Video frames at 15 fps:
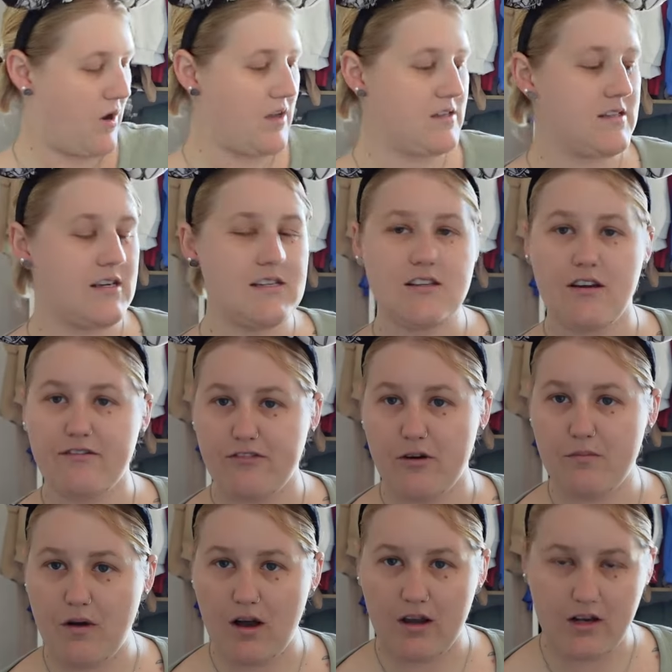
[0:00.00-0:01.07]
ones, these are
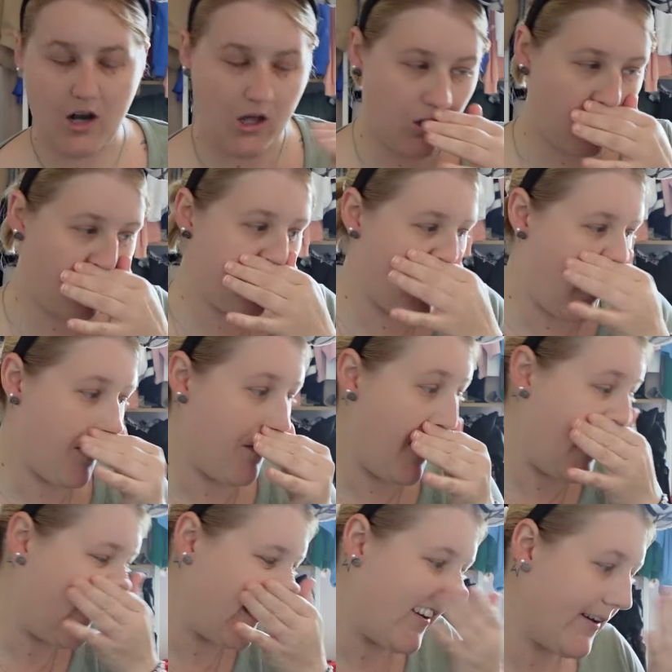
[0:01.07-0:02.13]
from my local
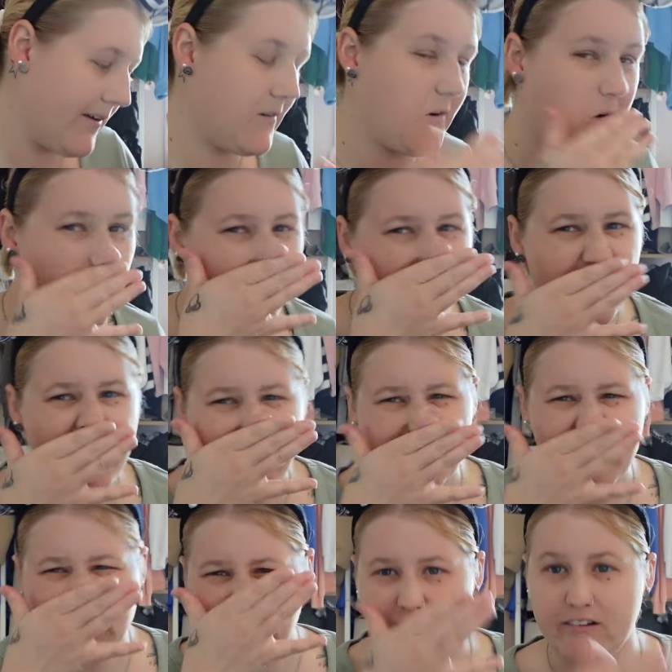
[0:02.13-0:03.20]
Primark.
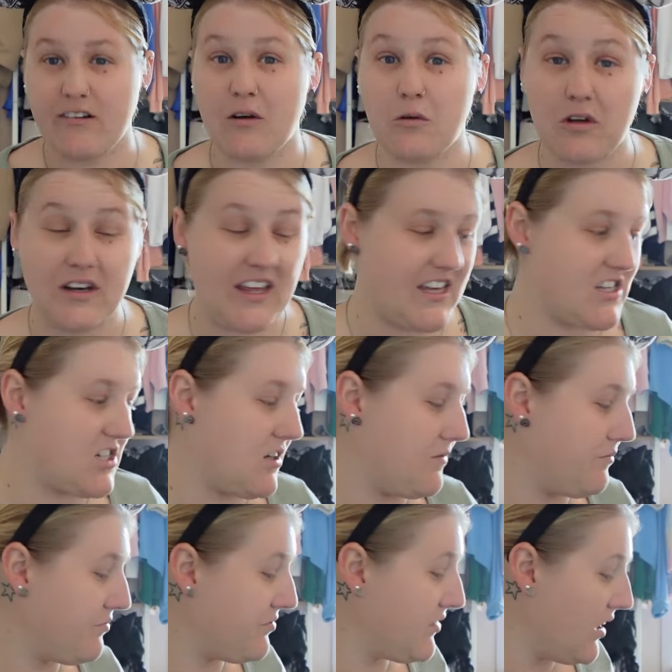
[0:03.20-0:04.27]
So I've got an itch.
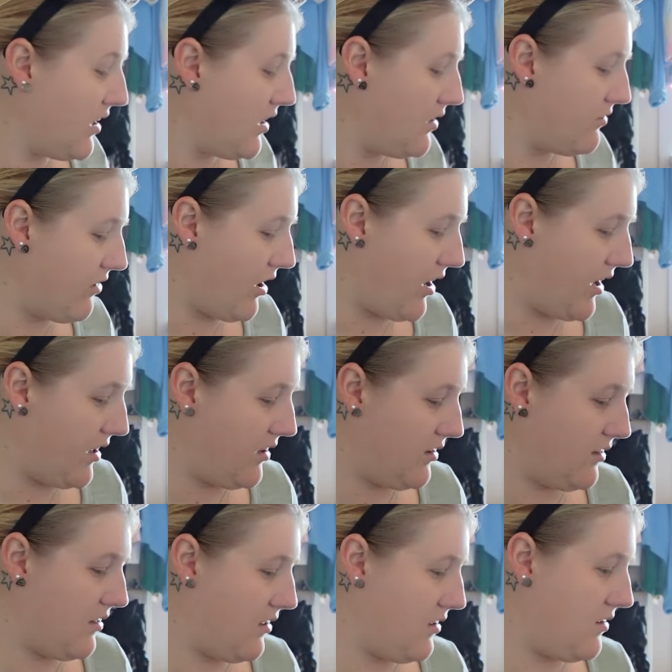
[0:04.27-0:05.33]
Right,
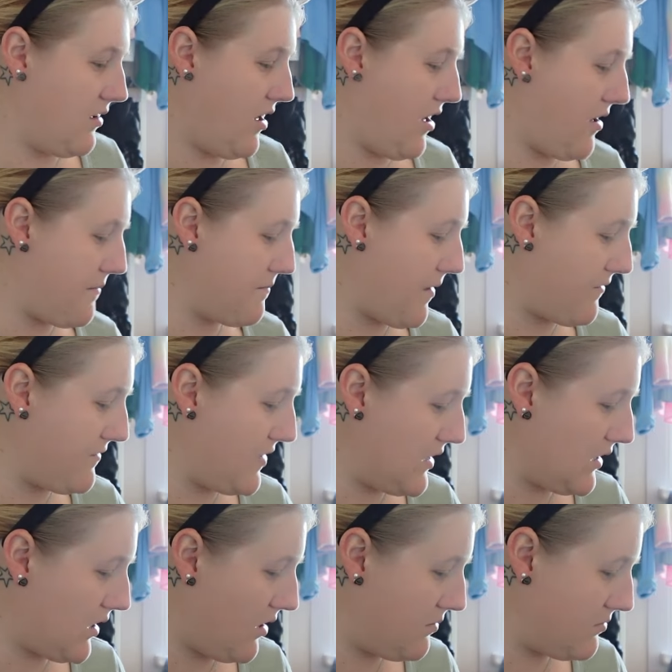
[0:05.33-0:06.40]
I
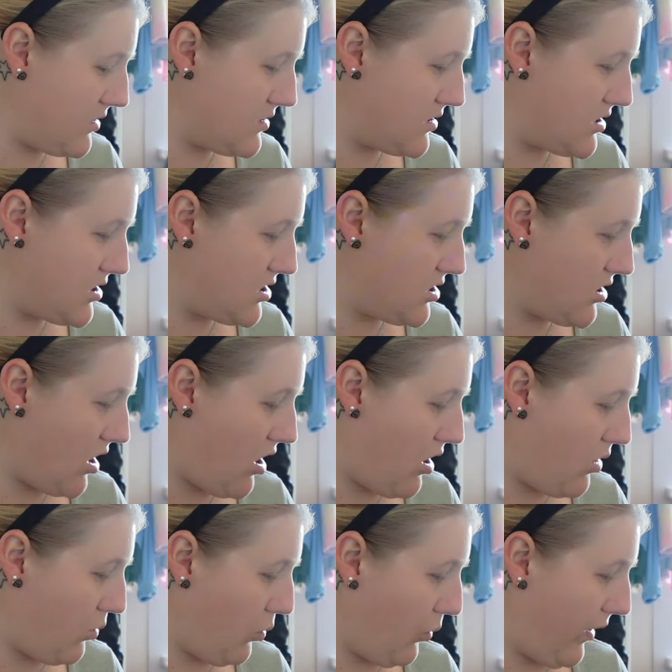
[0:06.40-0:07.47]
think I'm going to
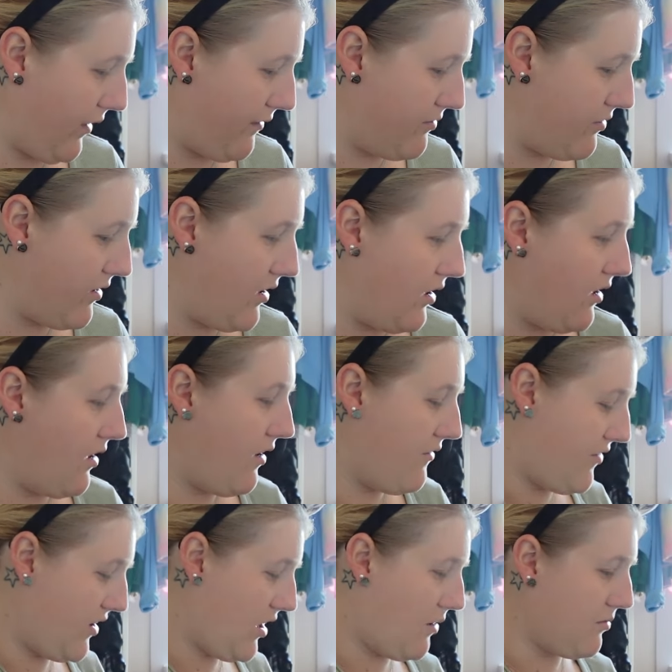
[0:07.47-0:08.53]
start with,
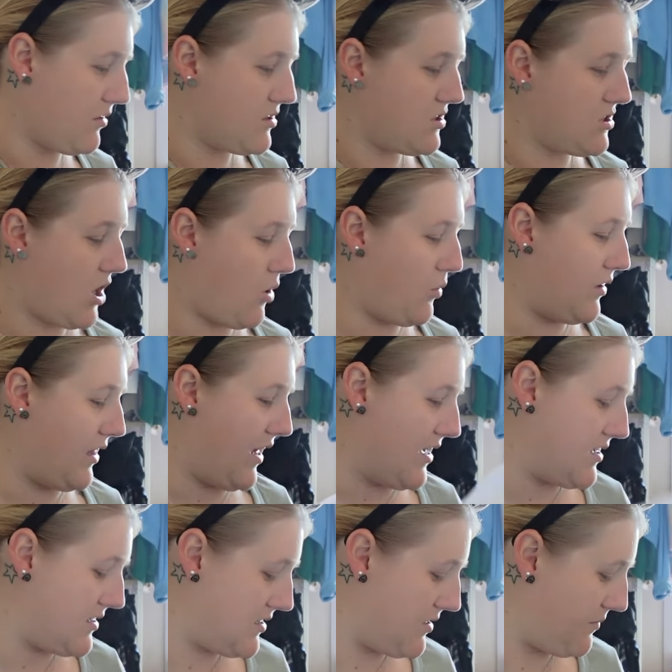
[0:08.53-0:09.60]

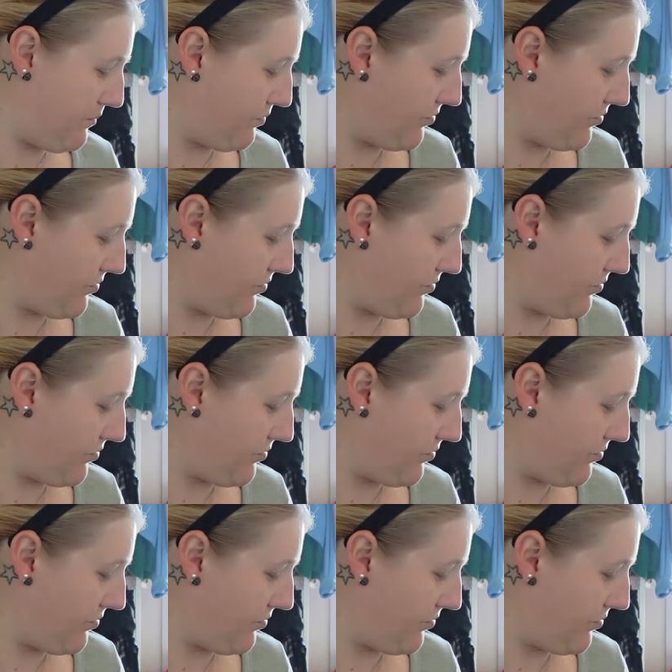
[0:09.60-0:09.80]
this.